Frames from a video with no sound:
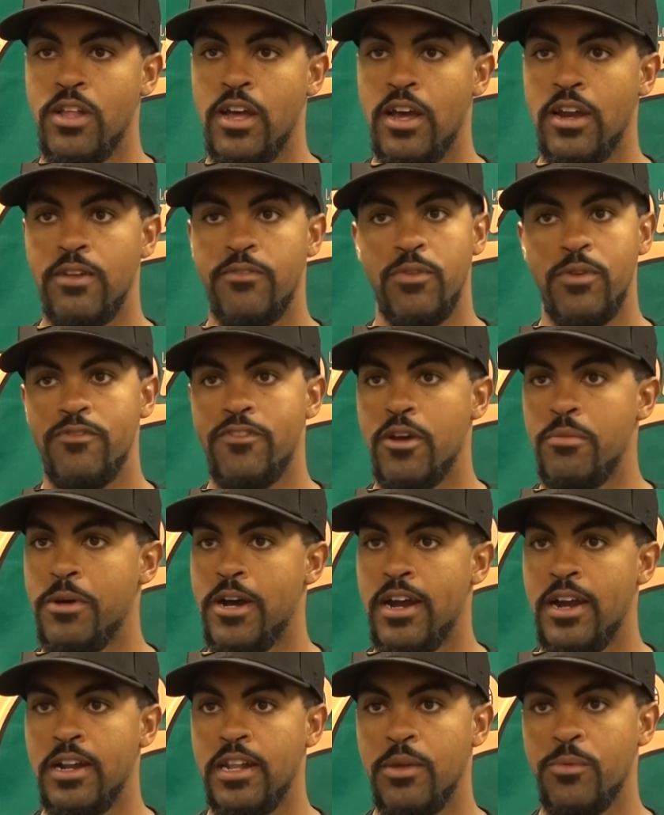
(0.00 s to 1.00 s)
lot. If we fell
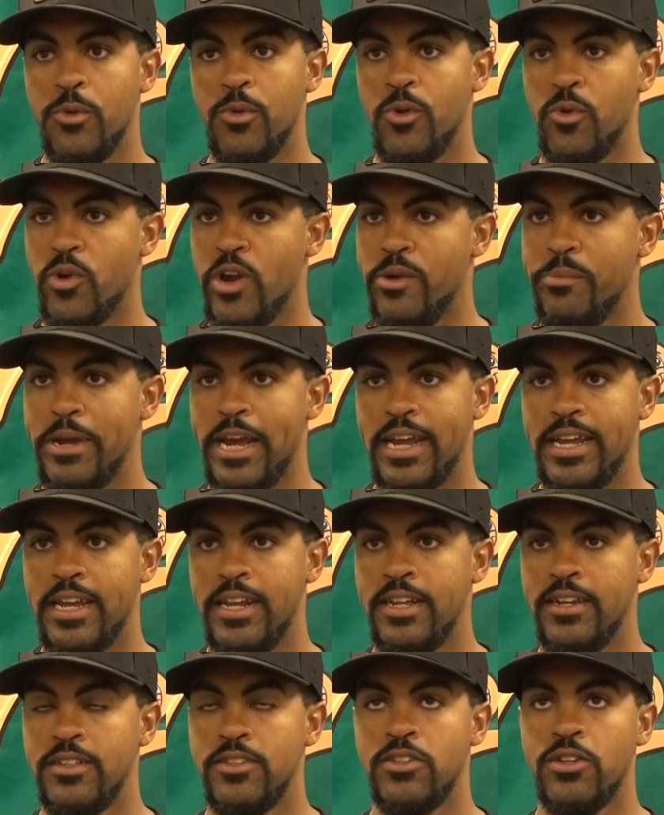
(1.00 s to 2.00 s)
behind, then we were right back
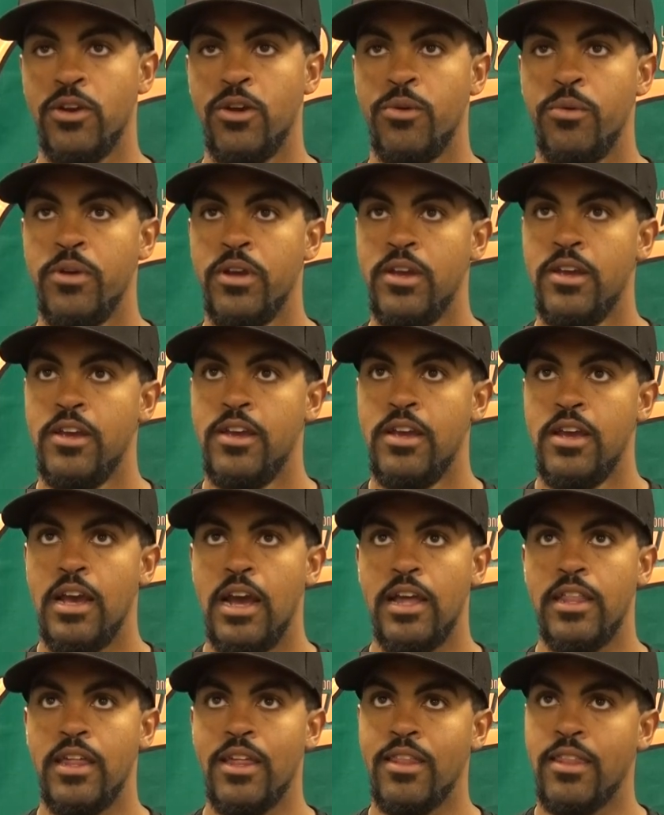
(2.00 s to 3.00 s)
in it. So
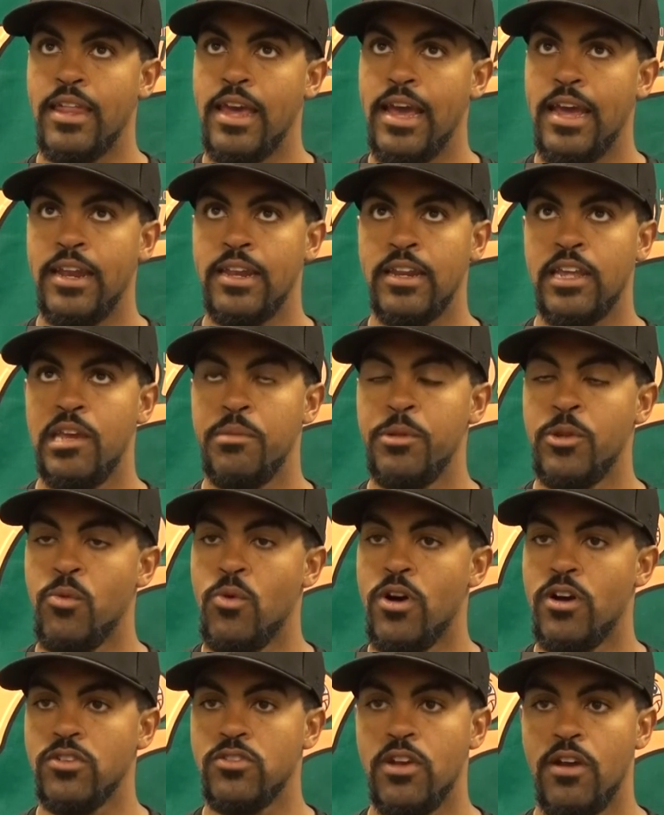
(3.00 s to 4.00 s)
I think that and keeping the
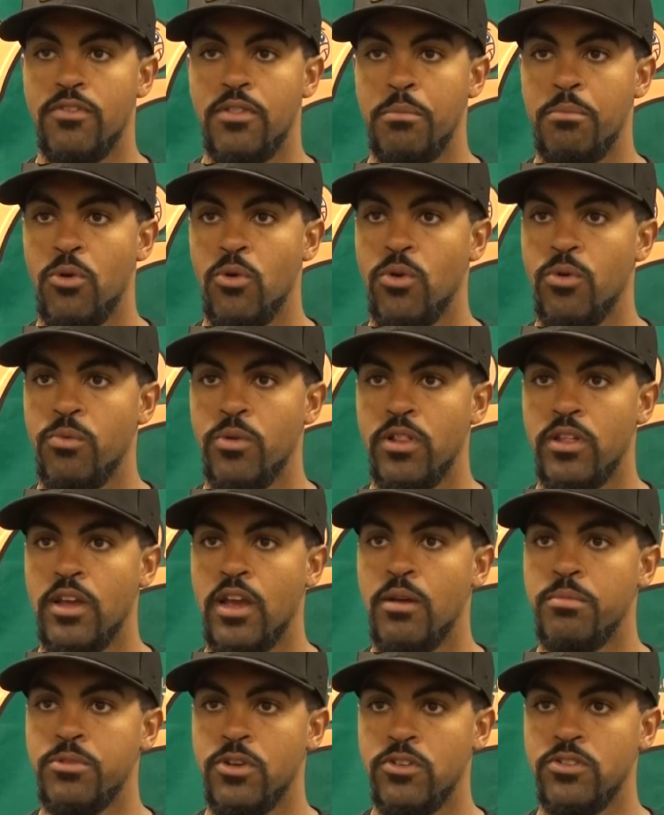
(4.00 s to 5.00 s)
walks off the board really
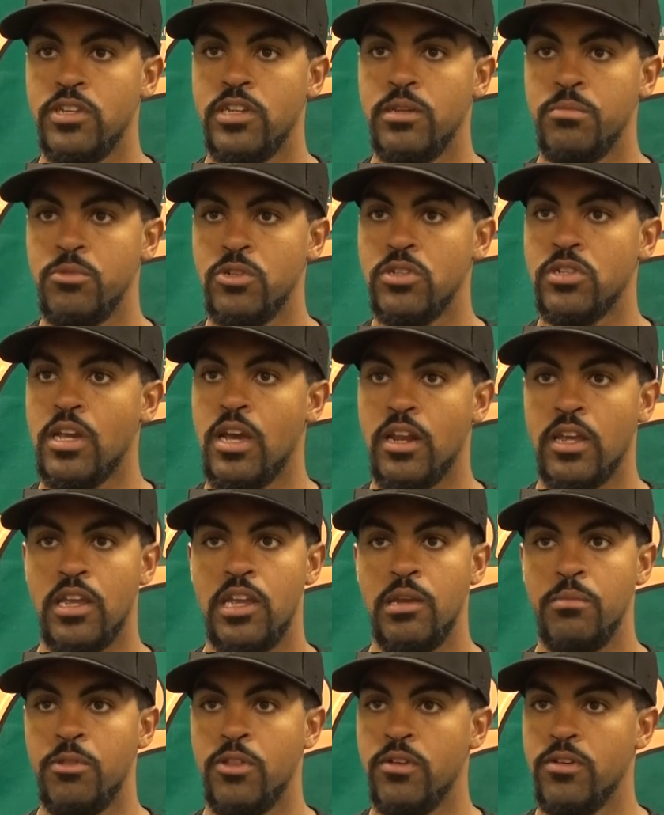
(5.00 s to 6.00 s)
helped our team just kind of
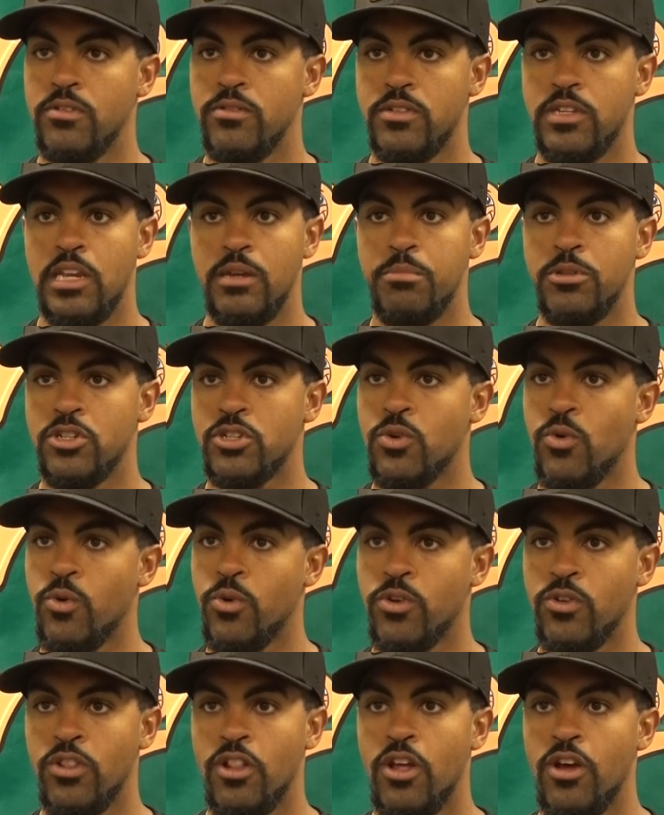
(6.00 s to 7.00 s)
keep the
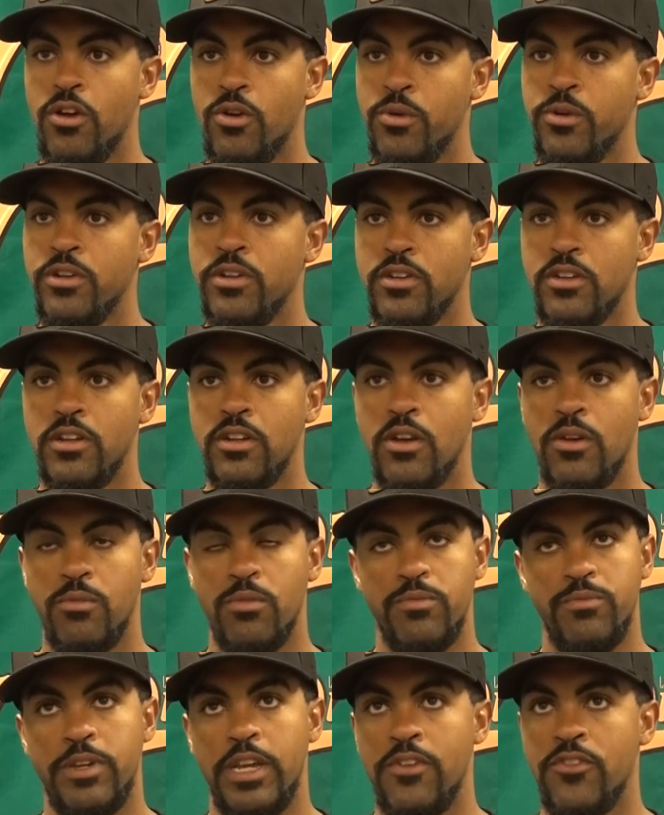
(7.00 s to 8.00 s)
score low and, you
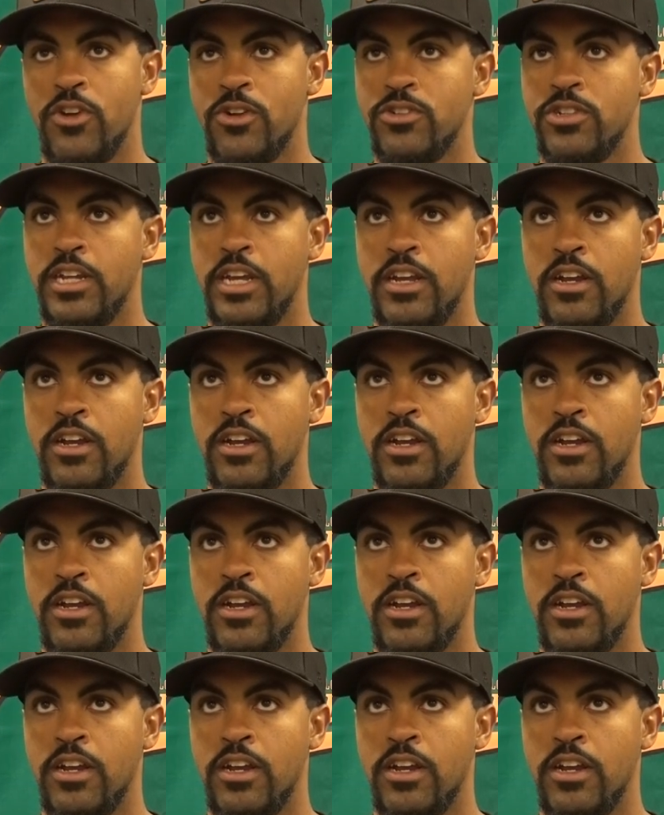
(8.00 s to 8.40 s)
know, giving our